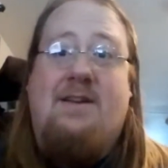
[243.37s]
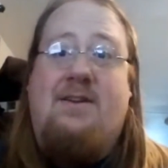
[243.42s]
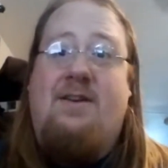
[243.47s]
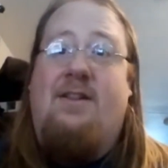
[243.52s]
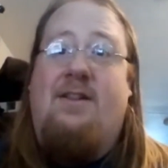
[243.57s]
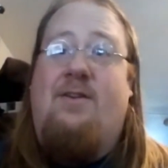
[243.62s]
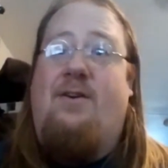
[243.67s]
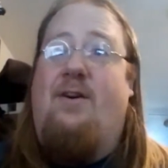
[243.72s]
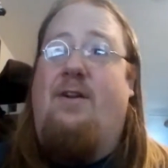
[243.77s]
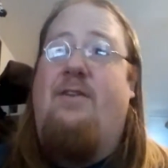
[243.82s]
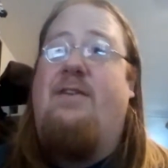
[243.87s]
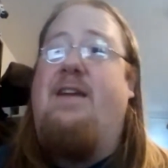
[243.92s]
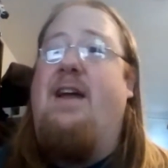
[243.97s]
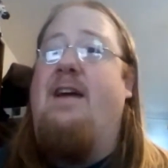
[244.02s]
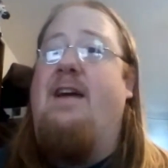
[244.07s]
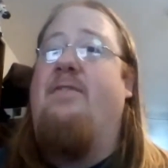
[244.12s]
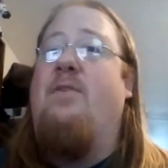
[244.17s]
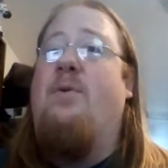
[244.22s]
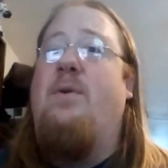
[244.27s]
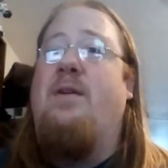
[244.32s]
Good Lord,
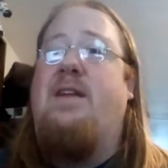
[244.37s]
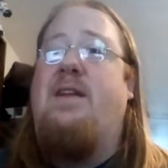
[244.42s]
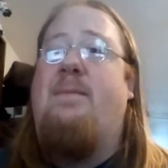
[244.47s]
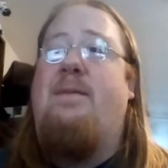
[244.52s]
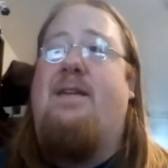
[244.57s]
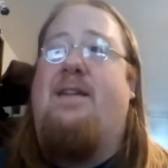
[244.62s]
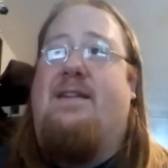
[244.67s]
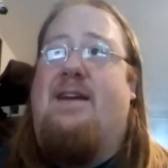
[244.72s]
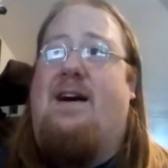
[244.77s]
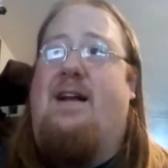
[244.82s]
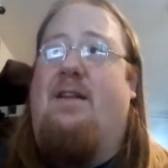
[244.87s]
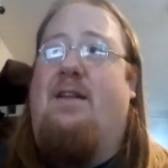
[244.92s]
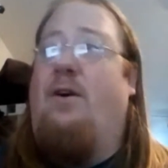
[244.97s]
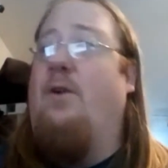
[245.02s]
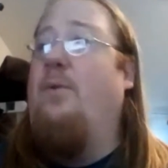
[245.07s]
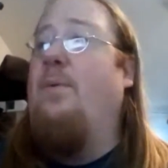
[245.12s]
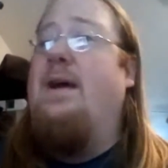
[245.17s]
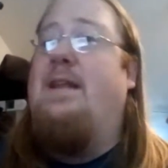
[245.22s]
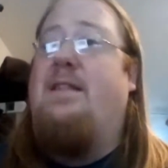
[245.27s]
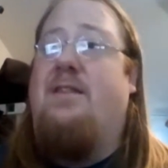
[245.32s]
okay, everyone give me $1.
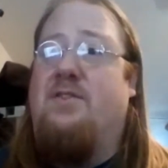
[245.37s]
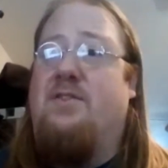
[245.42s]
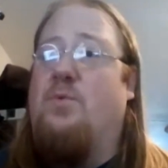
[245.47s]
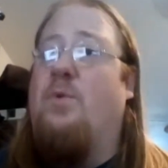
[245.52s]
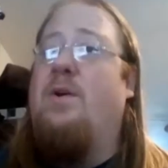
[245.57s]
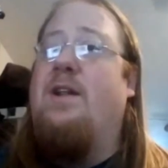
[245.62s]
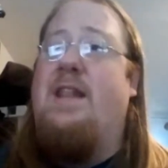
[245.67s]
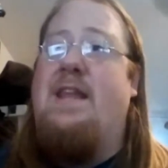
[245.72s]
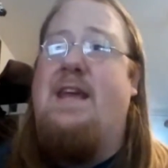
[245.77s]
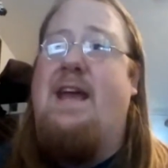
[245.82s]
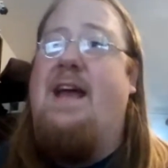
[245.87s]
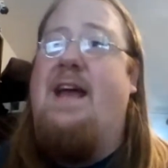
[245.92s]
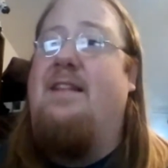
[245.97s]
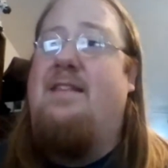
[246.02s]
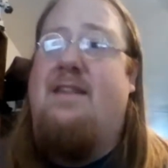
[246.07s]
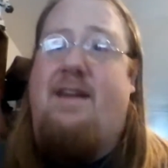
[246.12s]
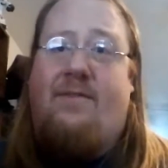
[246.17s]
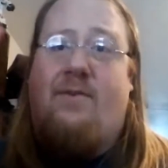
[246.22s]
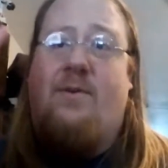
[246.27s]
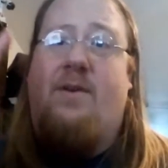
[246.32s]
Oh wait, there's one in the
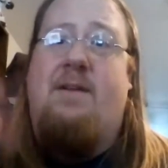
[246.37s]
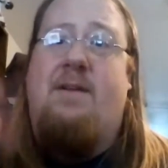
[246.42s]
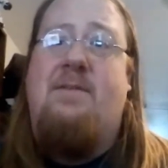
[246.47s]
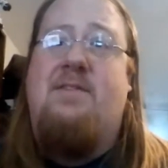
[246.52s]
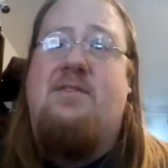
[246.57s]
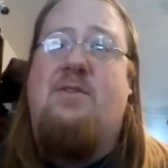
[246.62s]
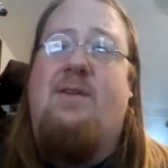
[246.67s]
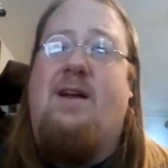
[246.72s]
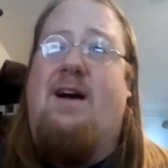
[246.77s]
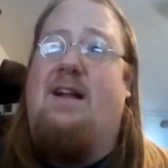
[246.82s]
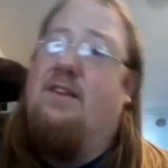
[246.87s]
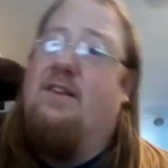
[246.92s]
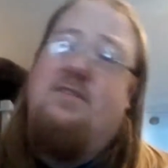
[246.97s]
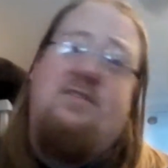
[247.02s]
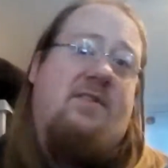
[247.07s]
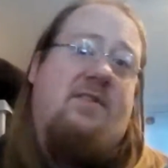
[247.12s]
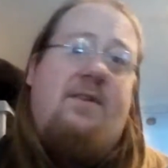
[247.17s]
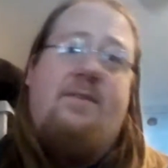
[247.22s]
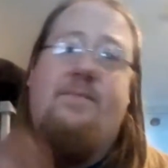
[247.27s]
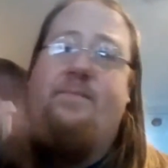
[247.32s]
ante. Everyone give me
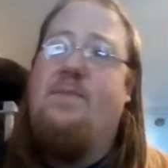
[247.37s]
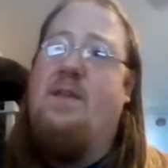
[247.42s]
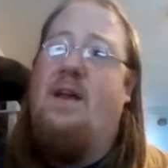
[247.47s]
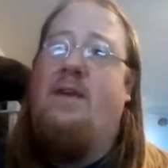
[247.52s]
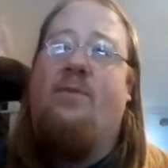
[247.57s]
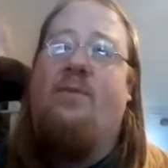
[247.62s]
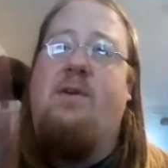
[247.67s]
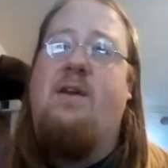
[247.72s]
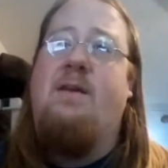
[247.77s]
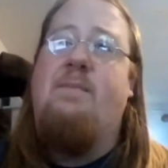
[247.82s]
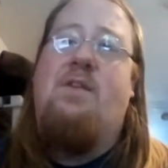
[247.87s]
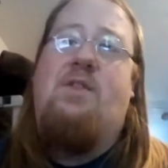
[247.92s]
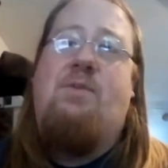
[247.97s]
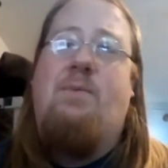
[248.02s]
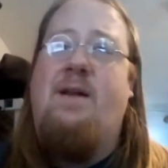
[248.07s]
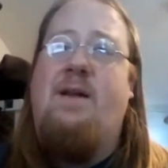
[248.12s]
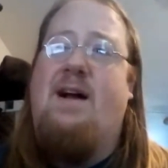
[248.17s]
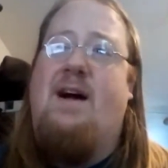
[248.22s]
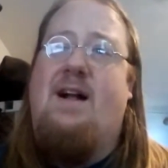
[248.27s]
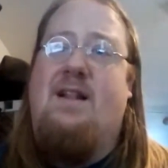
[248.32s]
$2. Everyone give me
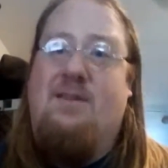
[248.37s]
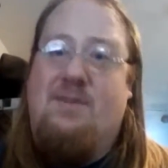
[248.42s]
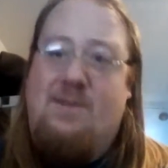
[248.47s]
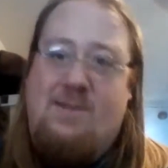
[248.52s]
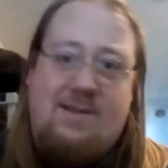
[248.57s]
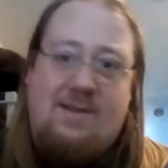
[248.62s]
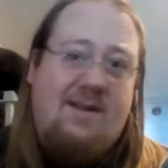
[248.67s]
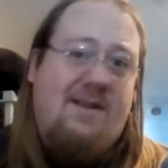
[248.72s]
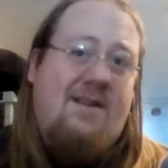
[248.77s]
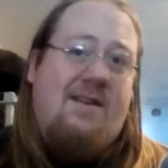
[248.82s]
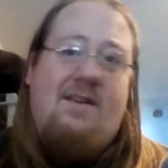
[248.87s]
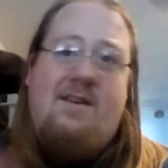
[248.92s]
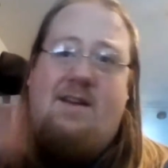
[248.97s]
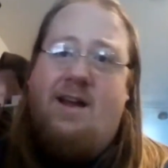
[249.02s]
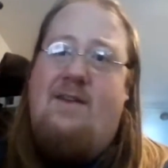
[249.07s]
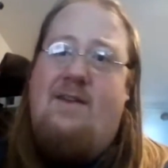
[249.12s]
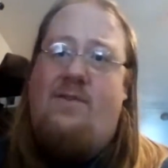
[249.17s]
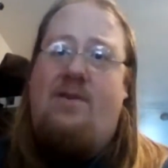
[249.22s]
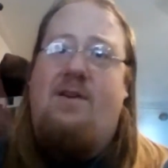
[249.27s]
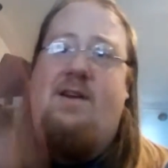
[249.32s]

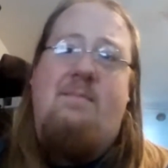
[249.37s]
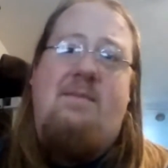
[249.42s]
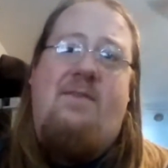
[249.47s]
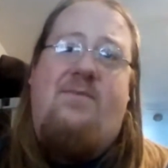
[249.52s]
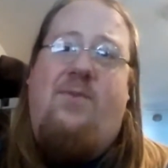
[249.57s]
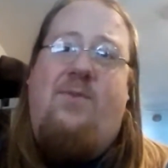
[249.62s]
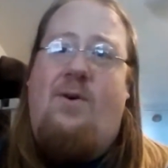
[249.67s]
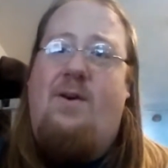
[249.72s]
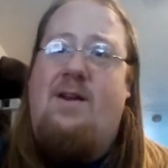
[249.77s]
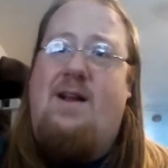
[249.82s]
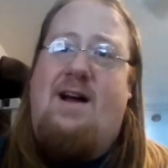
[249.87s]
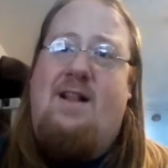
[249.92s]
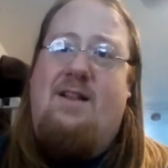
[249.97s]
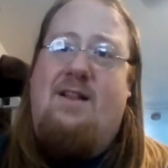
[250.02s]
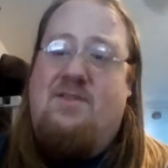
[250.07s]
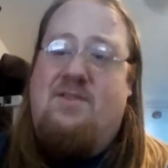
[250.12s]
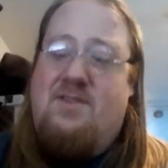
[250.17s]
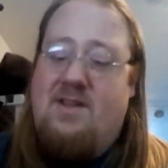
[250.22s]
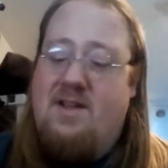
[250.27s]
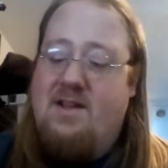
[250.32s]
$3. Everyone give me
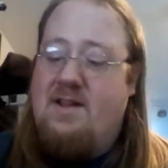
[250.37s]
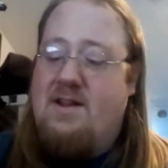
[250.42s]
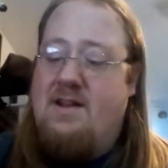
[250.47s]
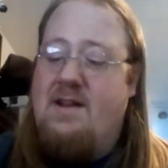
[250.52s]
$4.